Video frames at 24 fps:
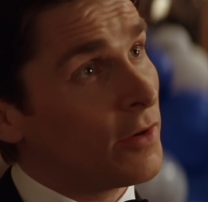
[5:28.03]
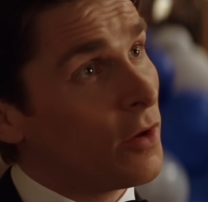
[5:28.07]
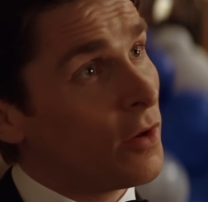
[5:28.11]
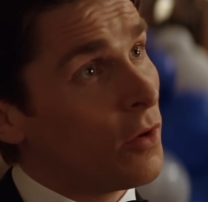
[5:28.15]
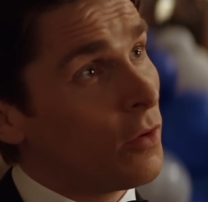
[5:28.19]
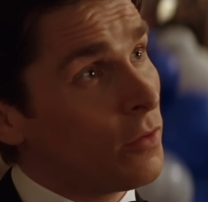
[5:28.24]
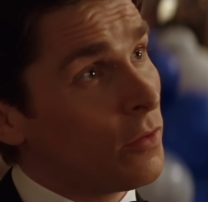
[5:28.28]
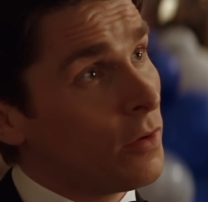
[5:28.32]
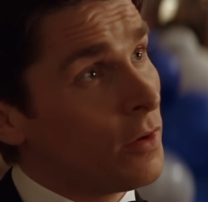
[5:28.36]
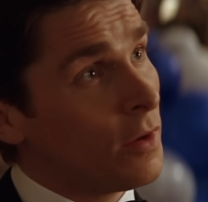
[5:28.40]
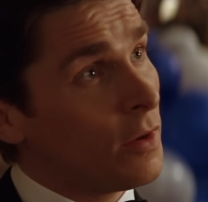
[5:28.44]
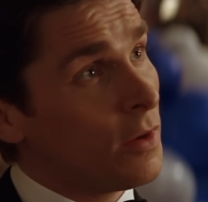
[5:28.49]
many
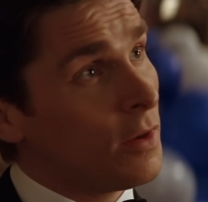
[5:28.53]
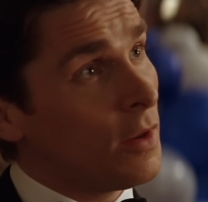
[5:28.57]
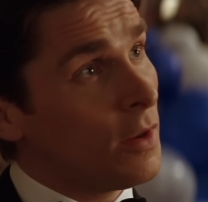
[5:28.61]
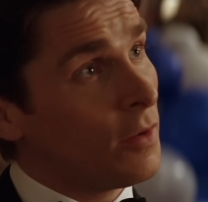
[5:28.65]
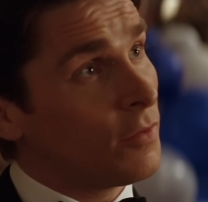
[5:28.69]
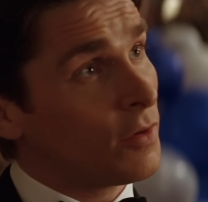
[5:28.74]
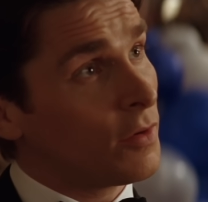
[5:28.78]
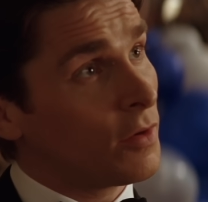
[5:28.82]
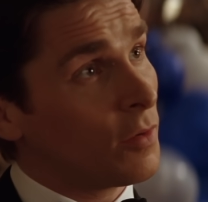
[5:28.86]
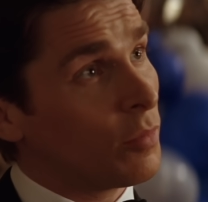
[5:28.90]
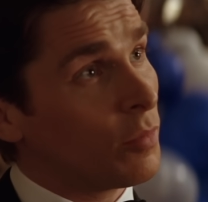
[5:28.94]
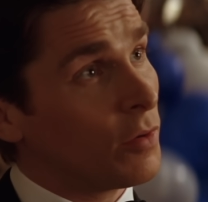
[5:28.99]
levels
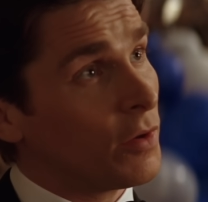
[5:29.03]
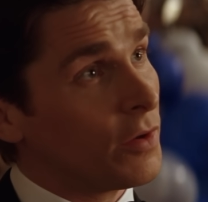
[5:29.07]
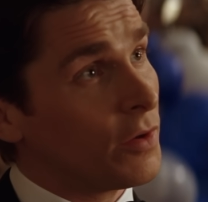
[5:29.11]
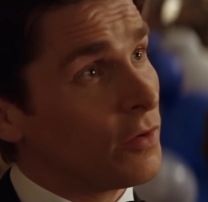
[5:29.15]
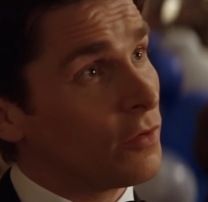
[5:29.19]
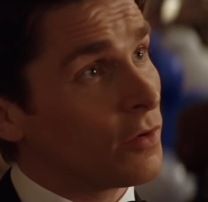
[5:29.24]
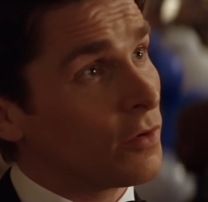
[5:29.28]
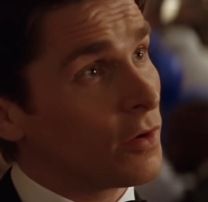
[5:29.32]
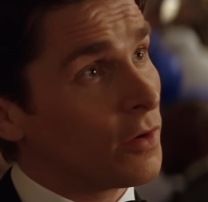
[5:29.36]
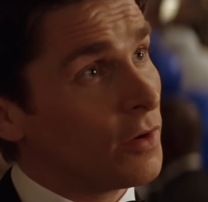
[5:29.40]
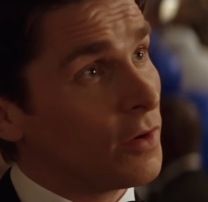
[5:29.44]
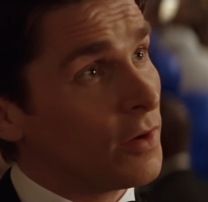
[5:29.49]
removed is
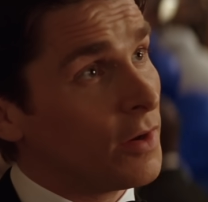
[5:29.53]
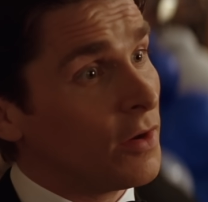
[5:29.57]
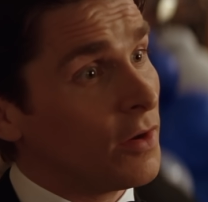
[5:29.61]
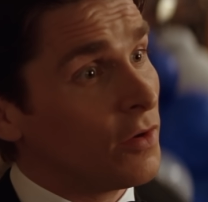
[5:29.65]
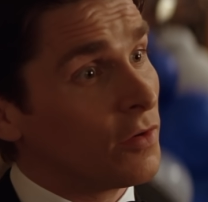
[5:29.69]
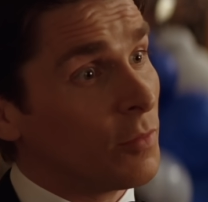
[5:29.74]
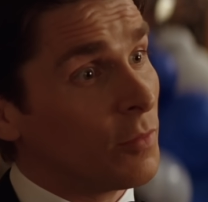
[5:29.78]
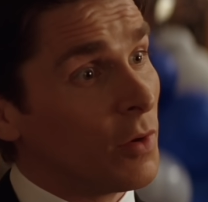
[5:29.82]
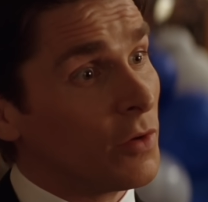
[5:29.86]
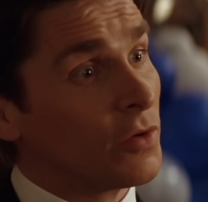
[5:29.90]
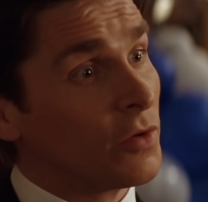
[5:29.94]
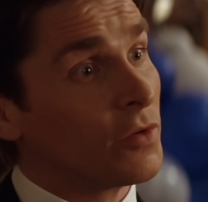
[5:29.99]
that from
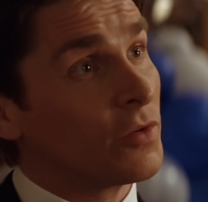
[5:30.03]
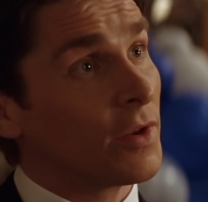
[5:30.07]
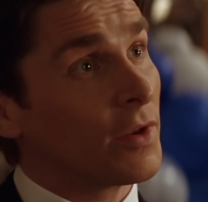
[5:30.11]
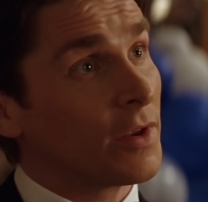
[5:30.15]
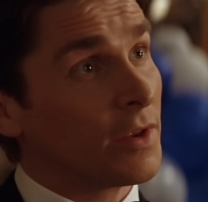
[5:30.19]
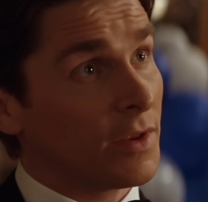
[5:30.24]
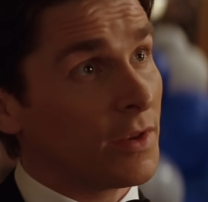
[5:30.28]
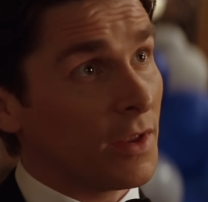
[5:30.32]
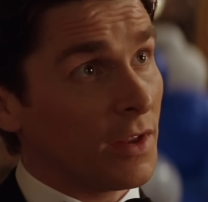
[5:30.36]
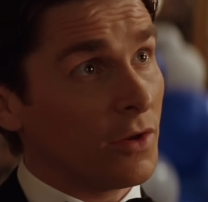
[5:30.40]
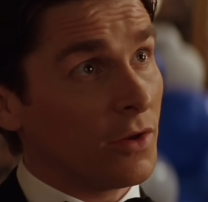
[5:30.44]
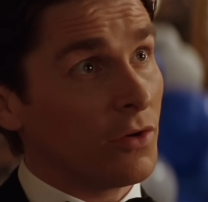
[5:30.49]
Bale's natural
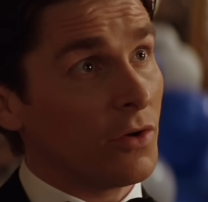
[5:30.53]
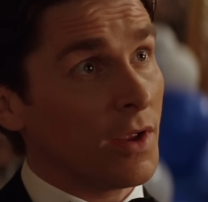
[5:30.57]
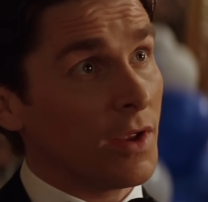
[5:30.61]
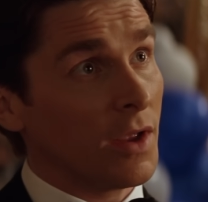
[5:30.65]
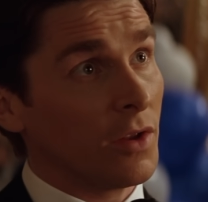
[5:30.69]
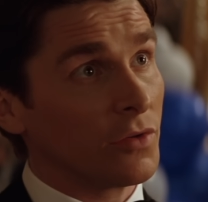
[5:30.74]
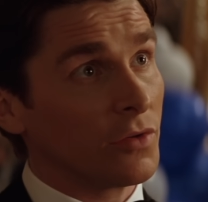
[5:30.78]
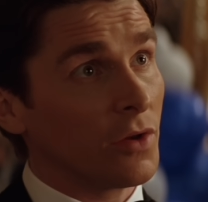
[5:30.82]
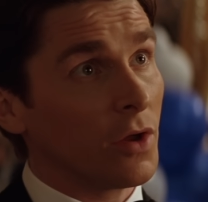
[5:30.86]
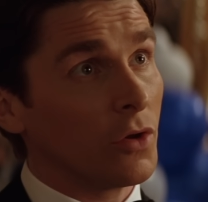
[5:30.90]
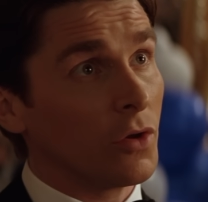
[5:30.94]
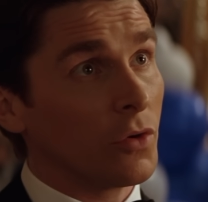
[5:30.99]
sound?
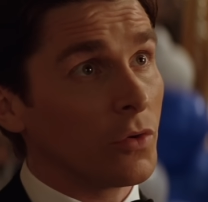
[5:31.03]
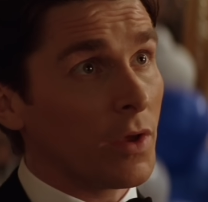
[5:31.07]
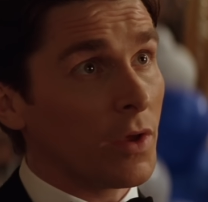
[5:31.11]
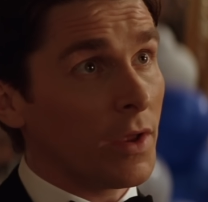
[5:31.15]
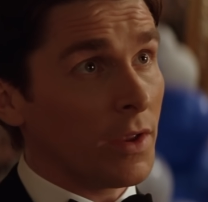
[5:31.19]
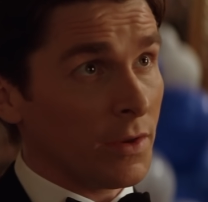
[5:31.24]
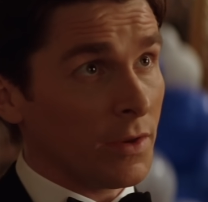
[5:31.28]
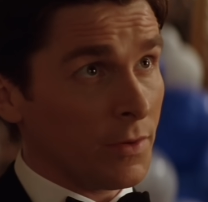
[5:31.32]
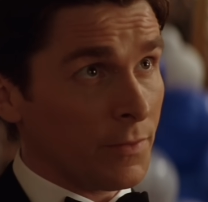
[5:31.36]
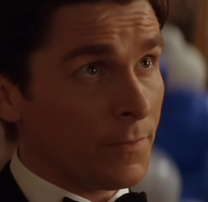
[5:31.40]
We're